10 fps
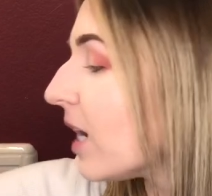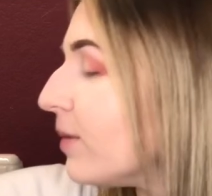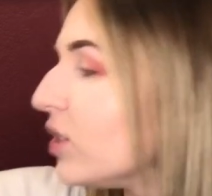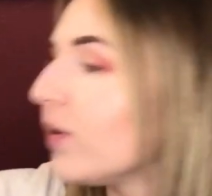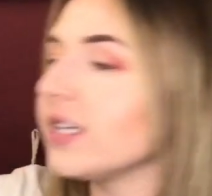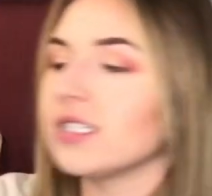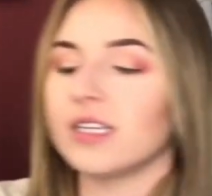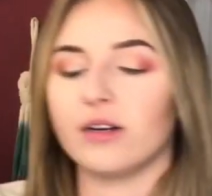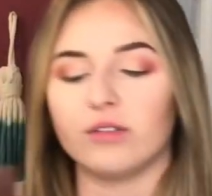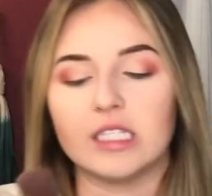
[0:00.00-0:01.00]
have been doing,
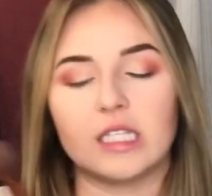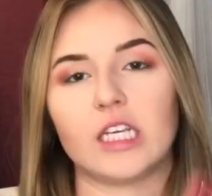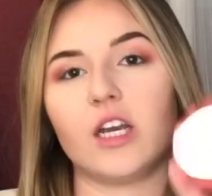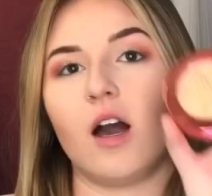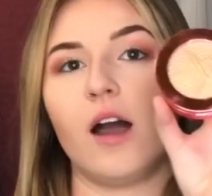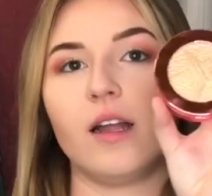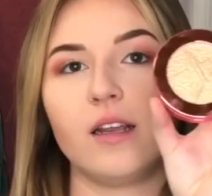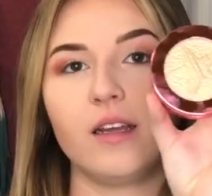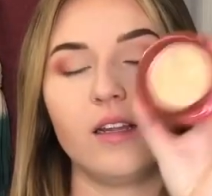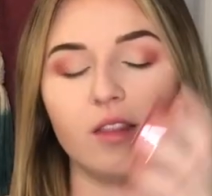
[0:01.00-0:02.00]
since I recently got
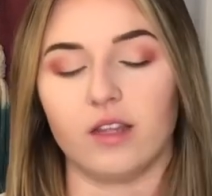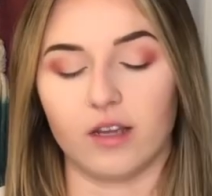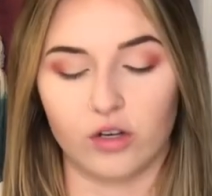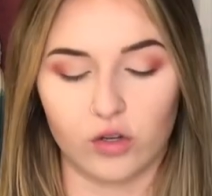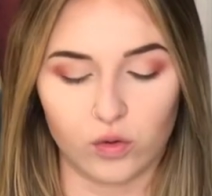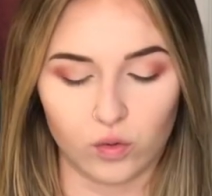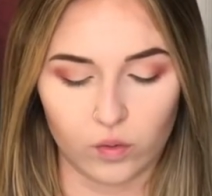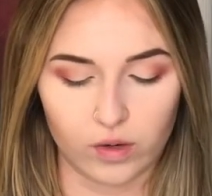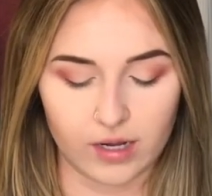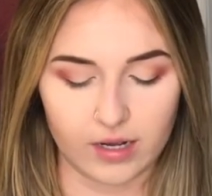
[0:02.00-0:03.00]
the
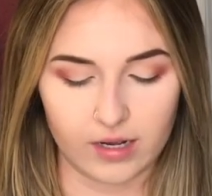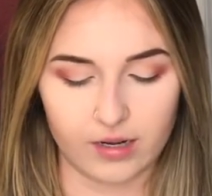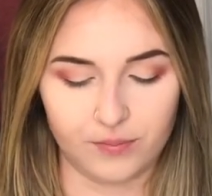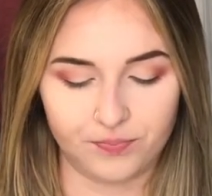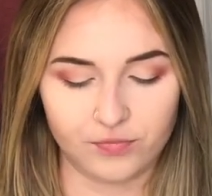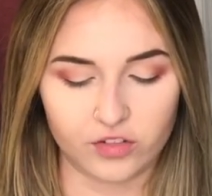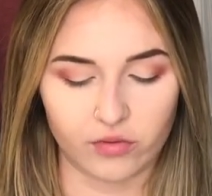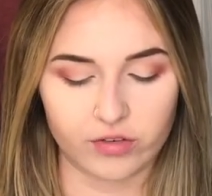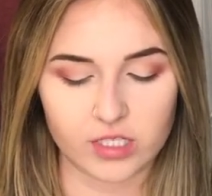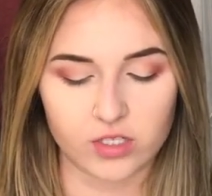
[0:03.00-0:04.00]
new
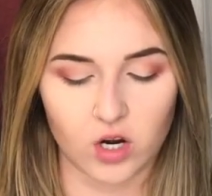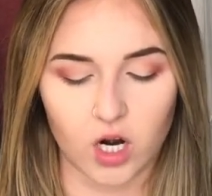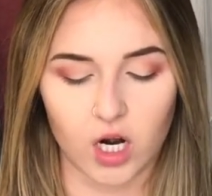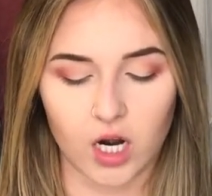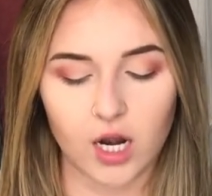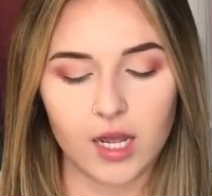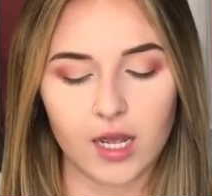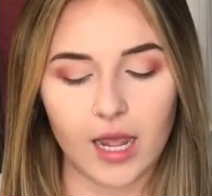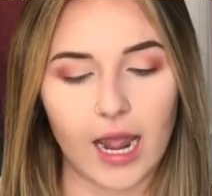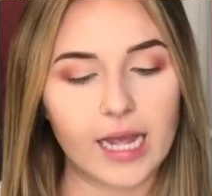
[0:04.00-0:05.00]
Jeffree Star
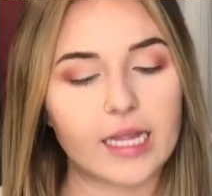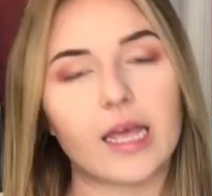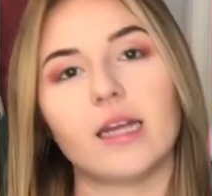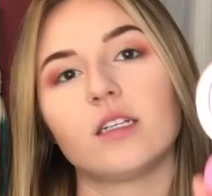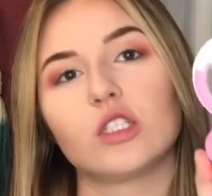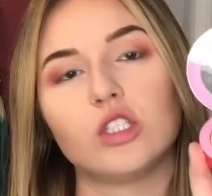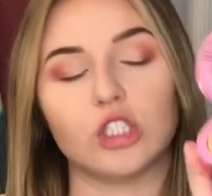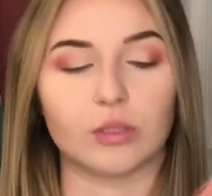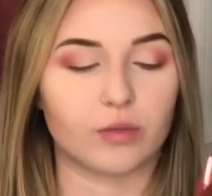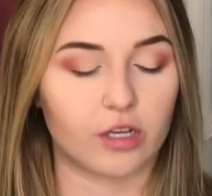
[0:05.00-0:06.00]
highlight,
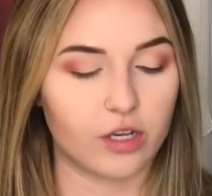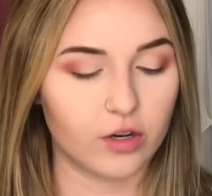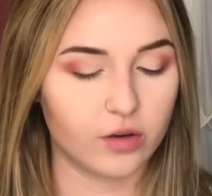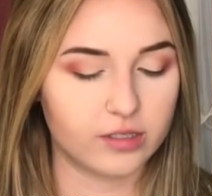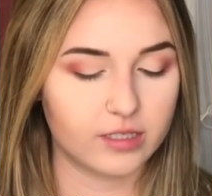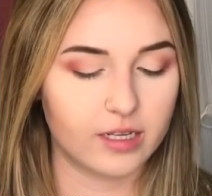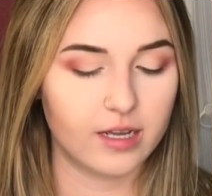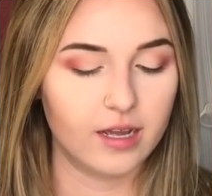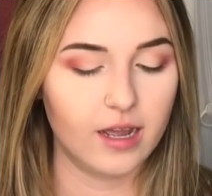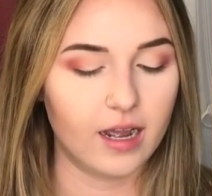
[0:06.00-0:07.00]
super cute.
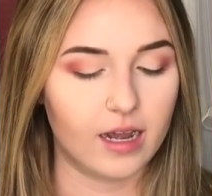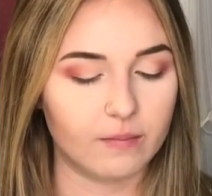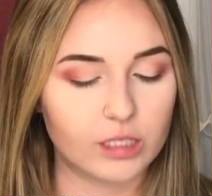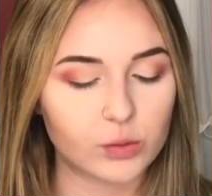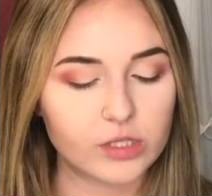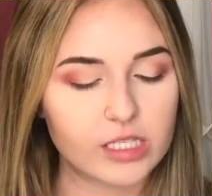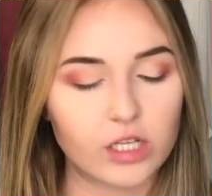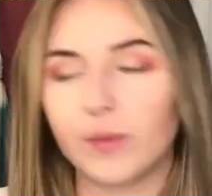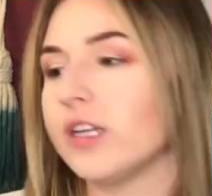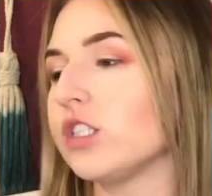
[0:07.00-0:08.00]
This one is a
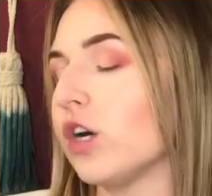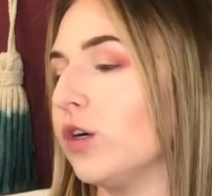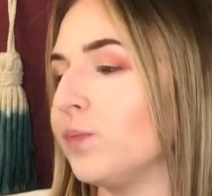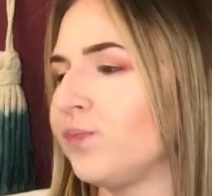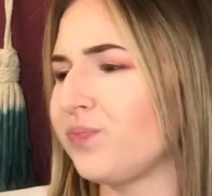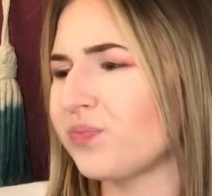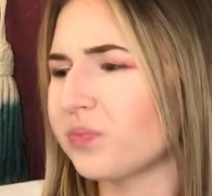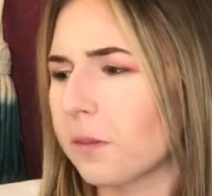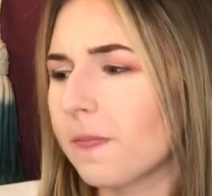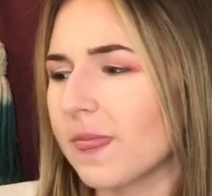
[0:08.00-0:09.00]
little bit, so
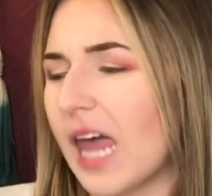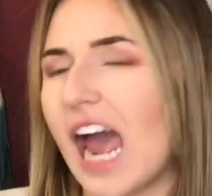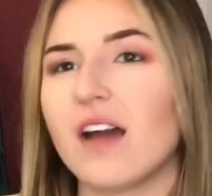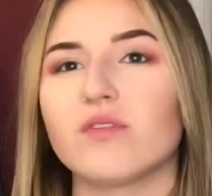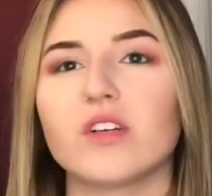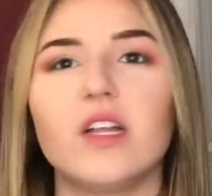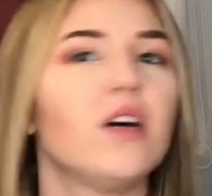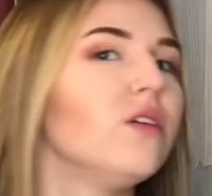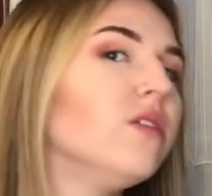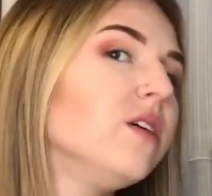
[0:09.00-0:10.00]
the
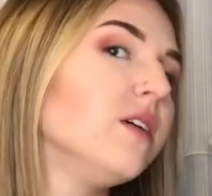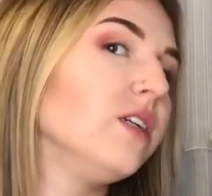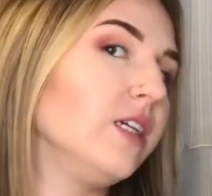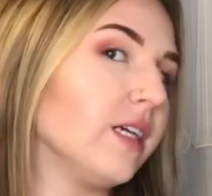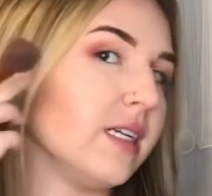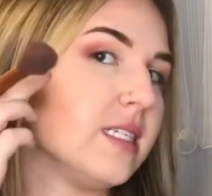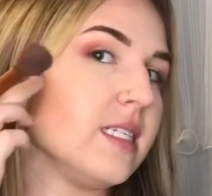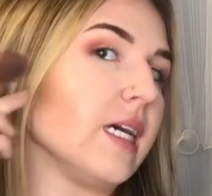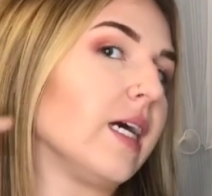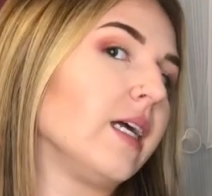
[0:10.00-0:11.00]
Afterglow, you can kind of
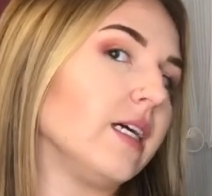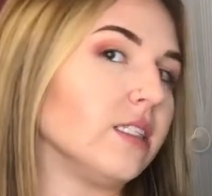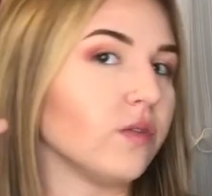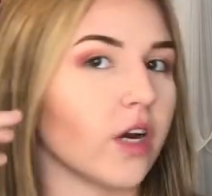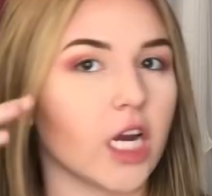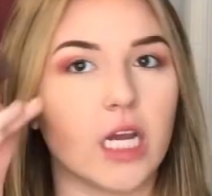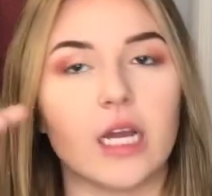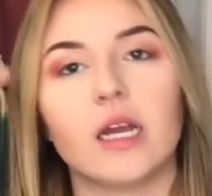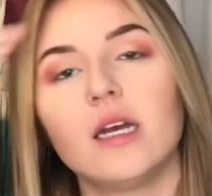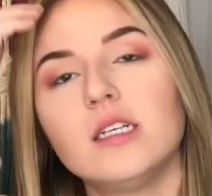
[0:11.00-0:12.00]
see it. It's
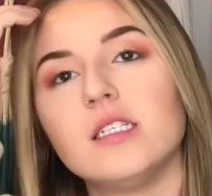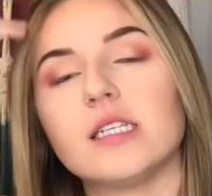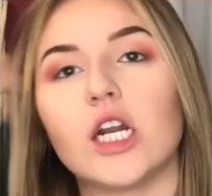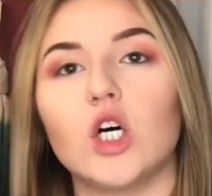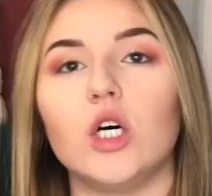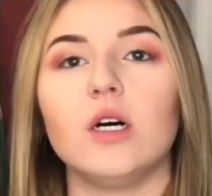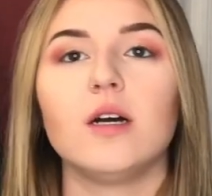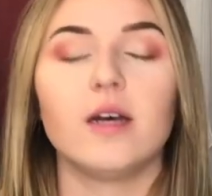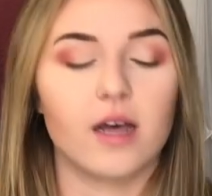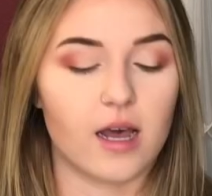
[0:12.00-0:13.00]
very subtle.
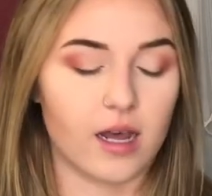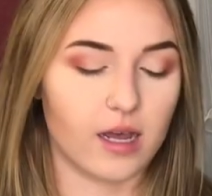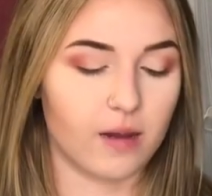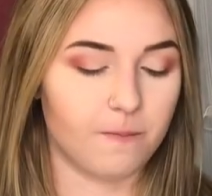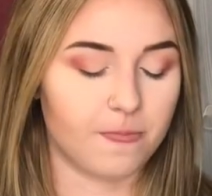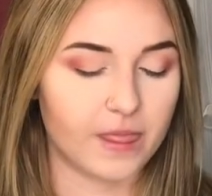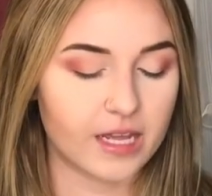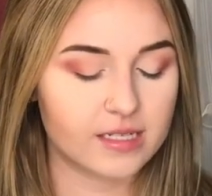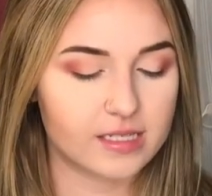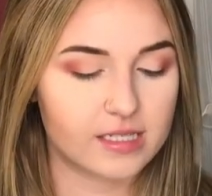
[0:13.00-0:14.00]

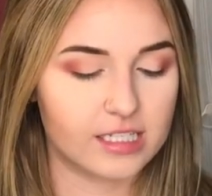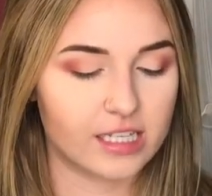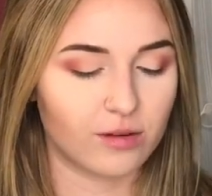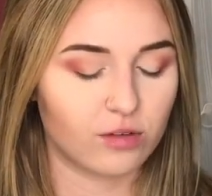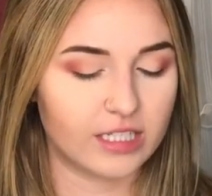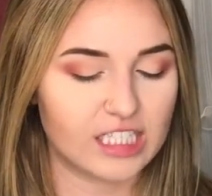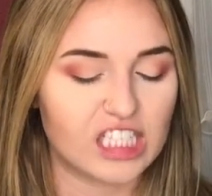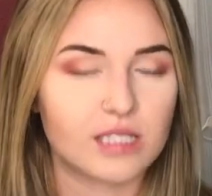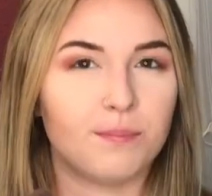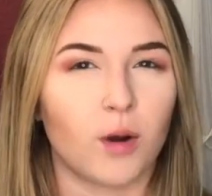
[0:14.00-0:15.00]
This is like really
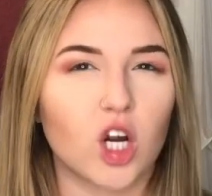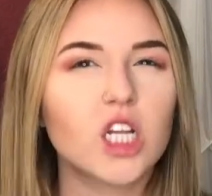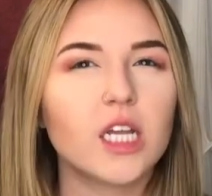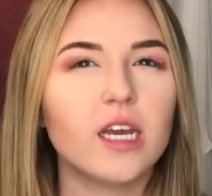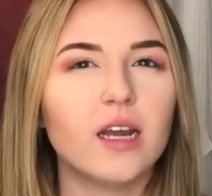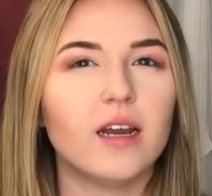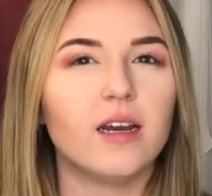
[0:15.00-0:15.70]
sparkly.